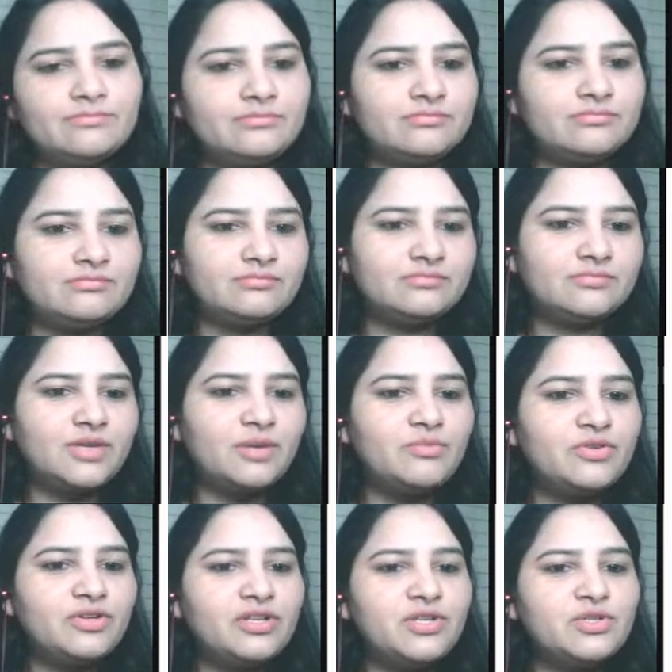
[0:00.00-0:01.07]
I'm
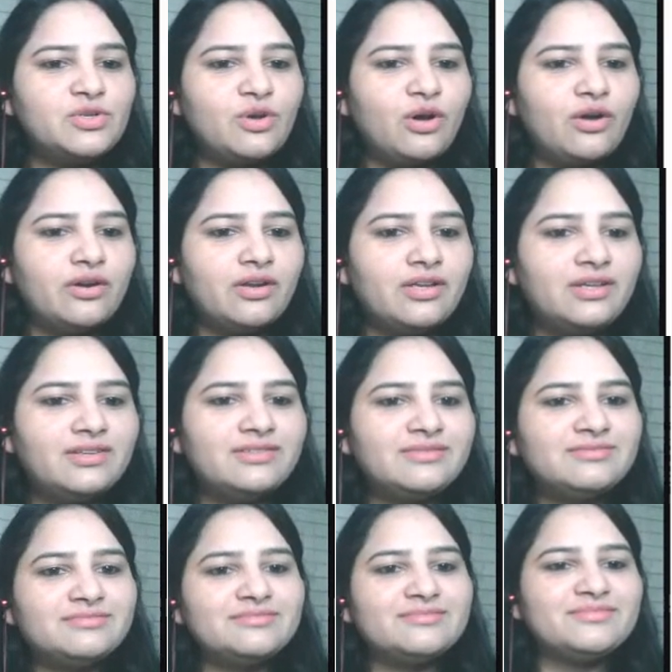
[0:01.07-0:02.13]
really sorry.
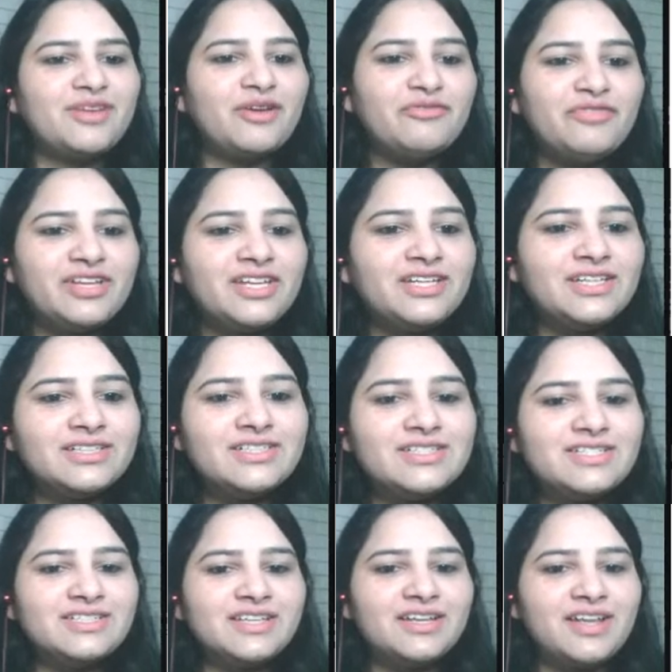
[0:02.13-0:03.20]
I'm feeling
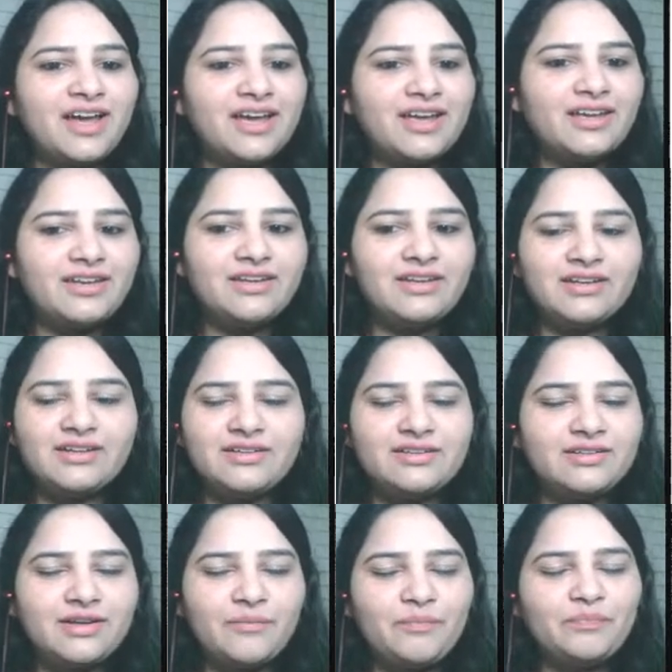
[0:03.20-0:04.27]
guilty that
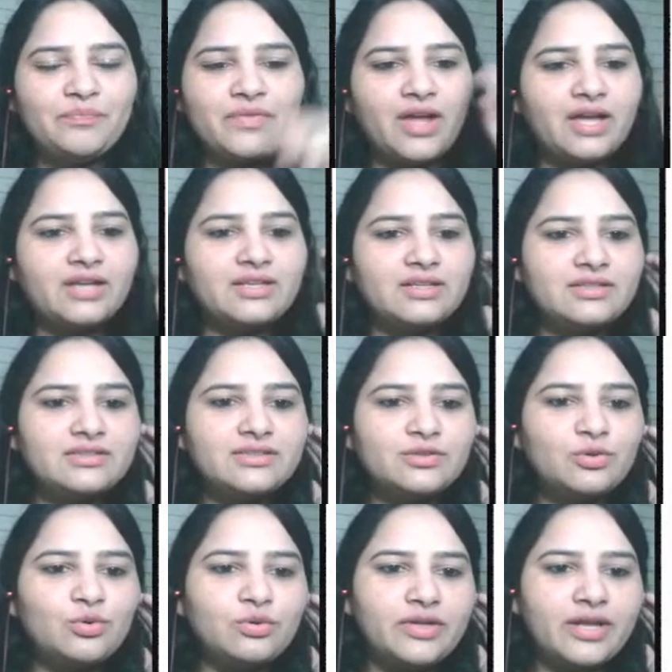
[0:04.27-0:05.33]
I didn't
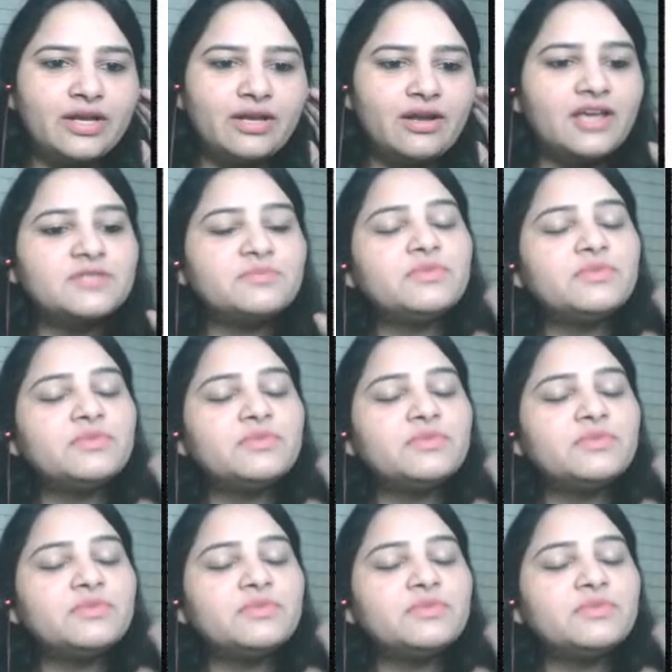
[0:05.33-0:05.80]
hold that class,